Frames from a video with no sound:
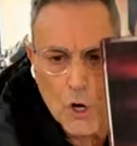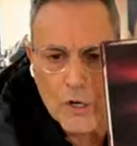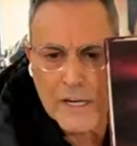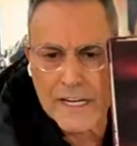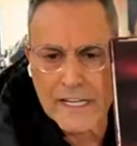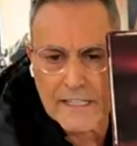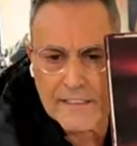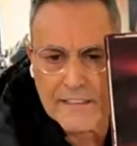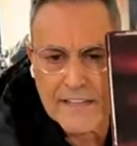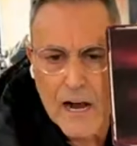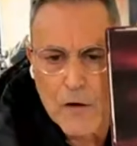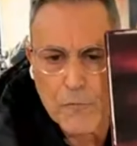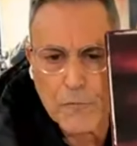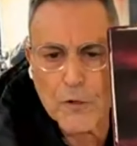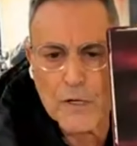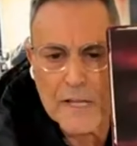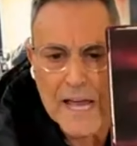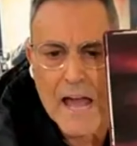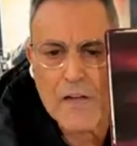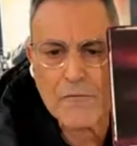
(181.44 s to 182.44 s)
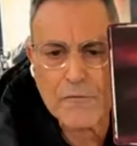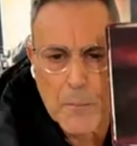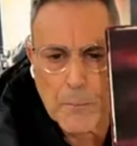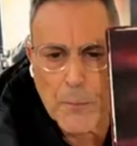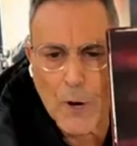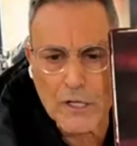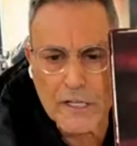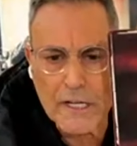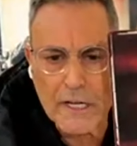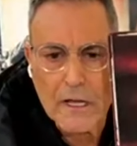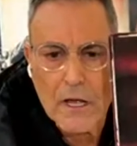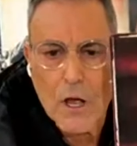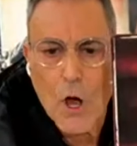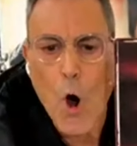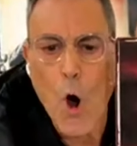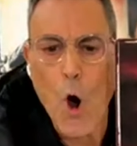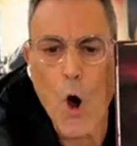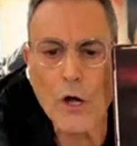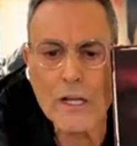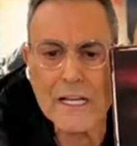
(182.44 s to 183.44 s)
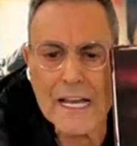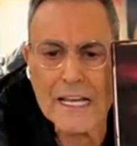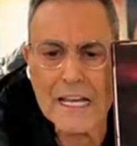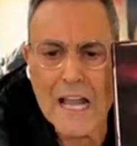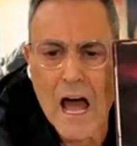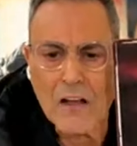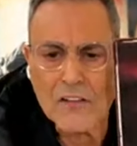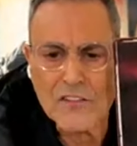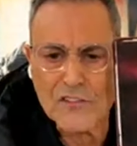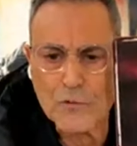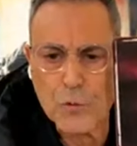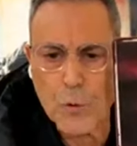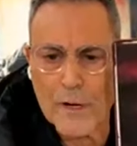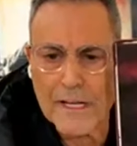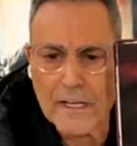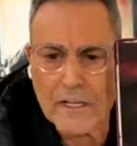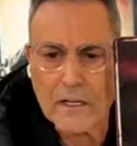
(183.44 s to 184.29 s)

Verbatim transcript: Look at it carefully, everybody. Uh, yeah, no, Only last week.